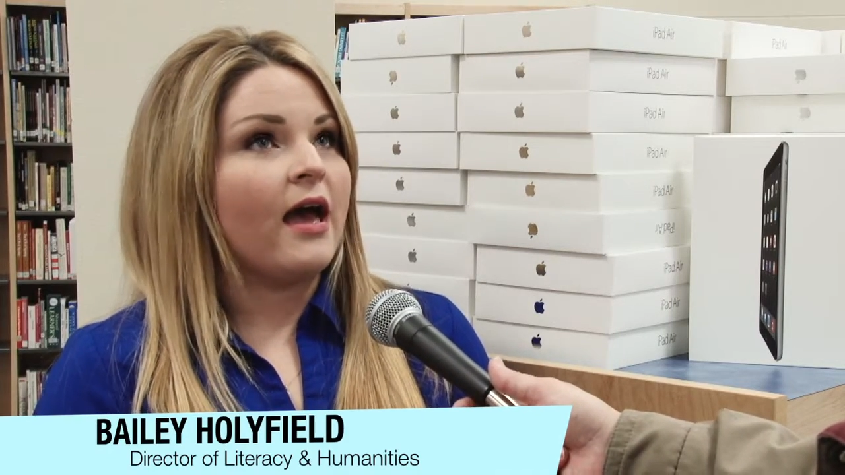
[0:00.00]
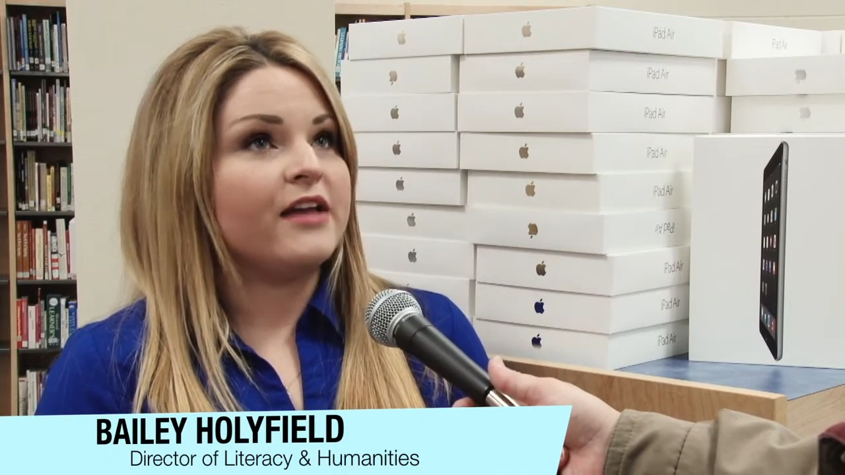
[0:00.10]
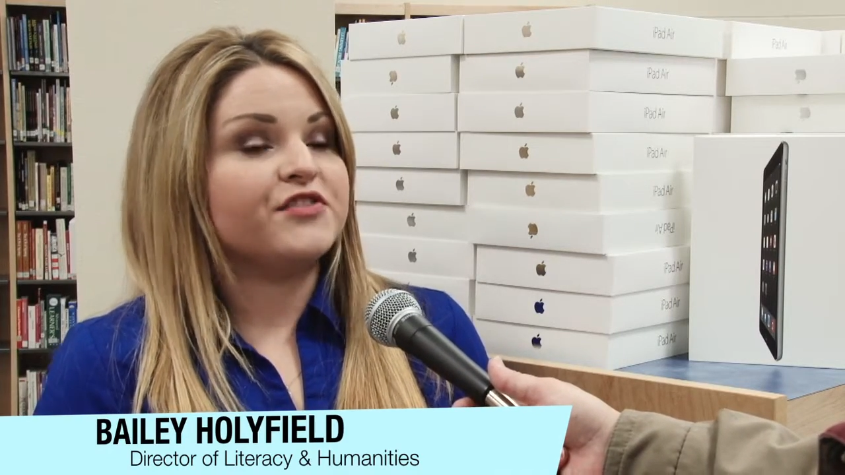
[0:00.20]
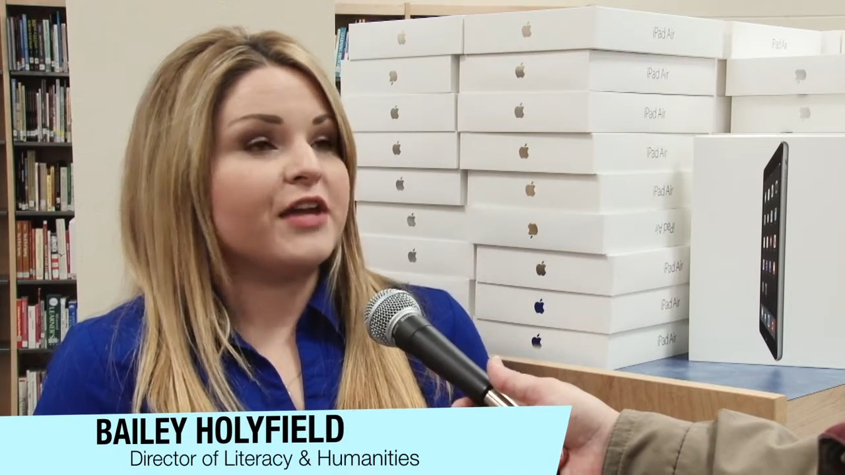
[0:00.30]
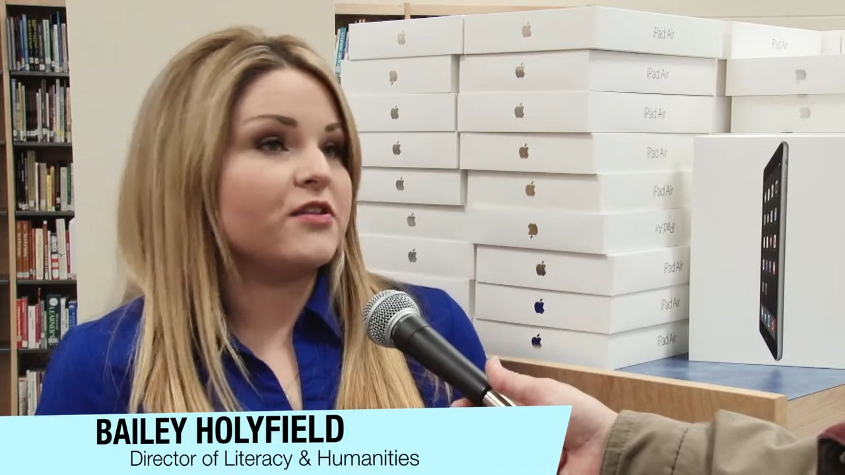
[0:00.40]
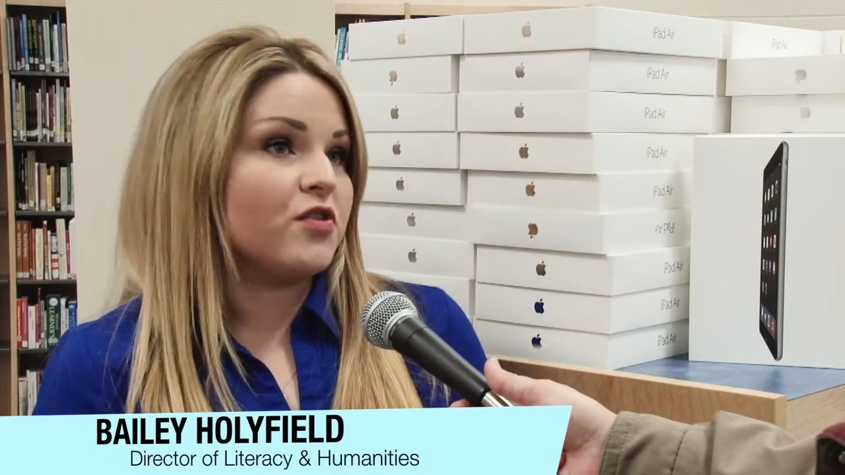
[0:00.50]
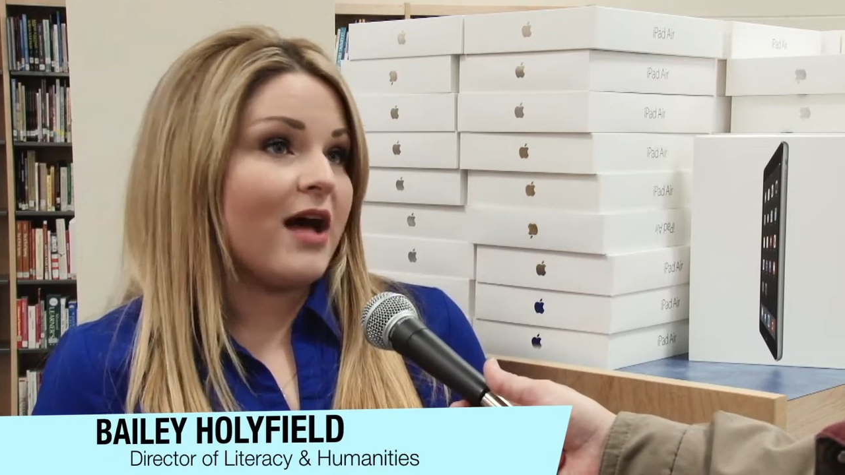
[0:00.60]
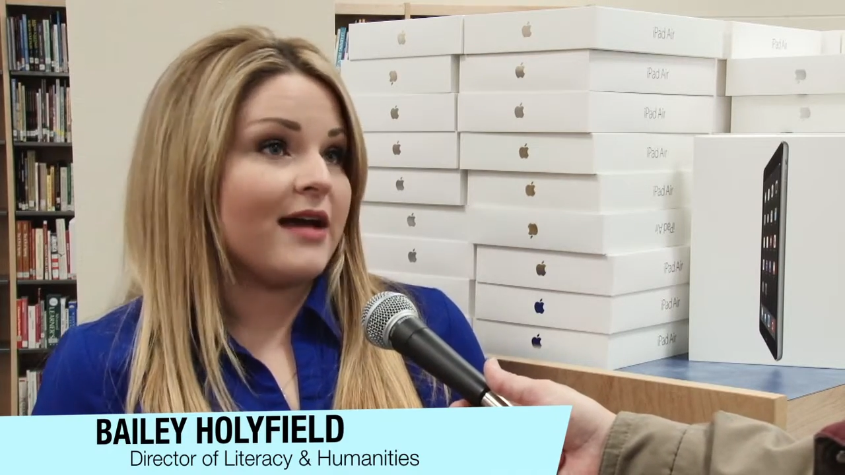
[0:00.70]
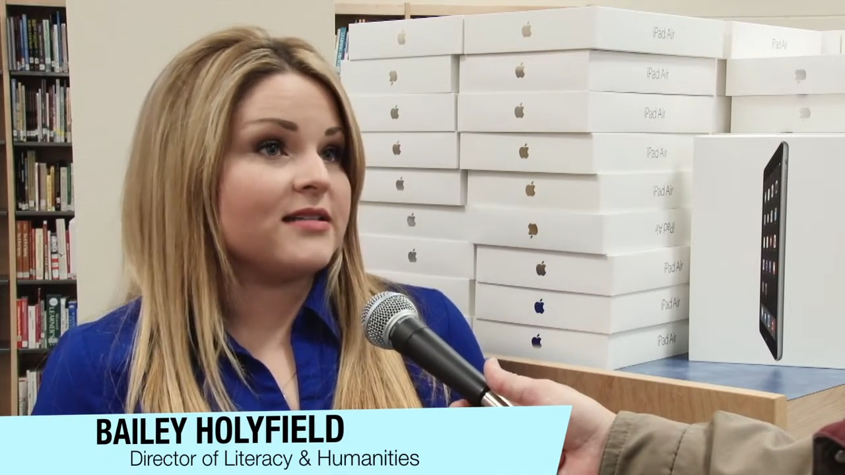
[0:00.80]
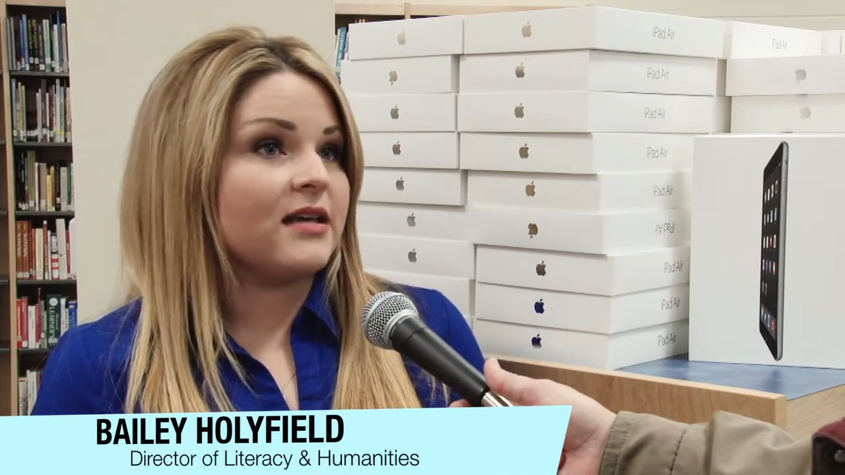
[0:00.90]

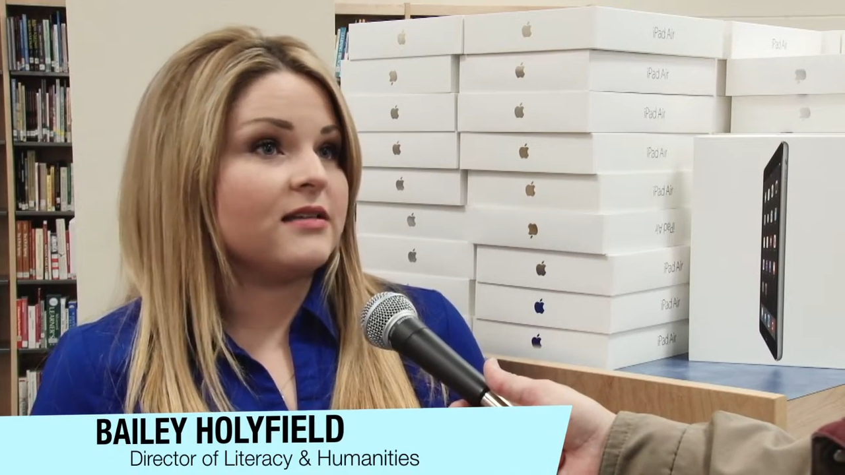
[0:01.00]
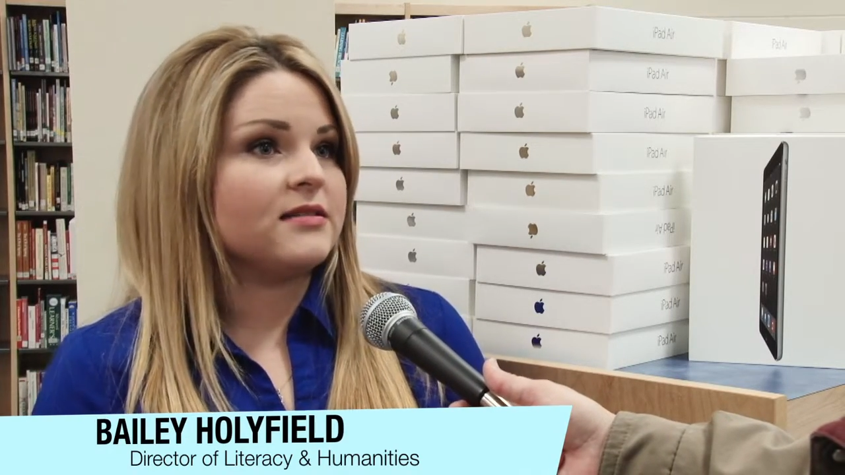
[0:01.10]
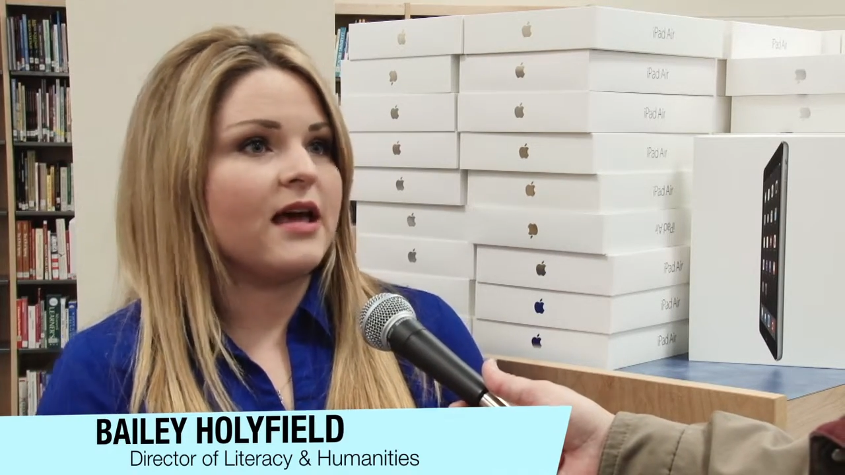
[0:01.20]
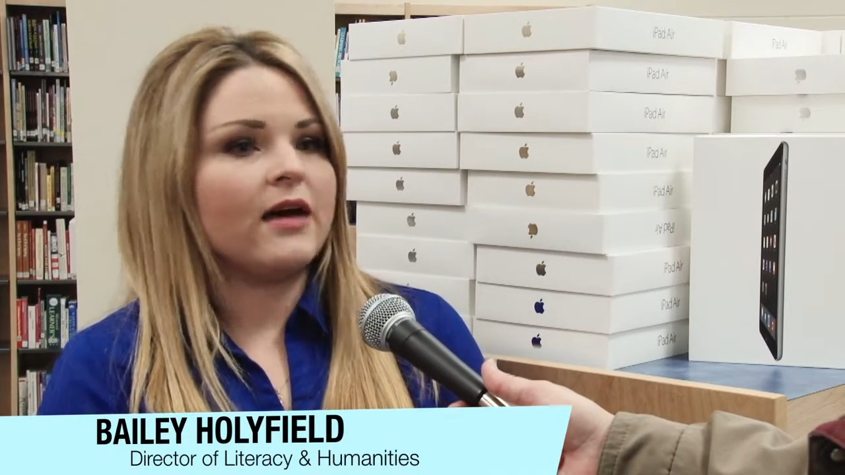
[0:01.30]
educational access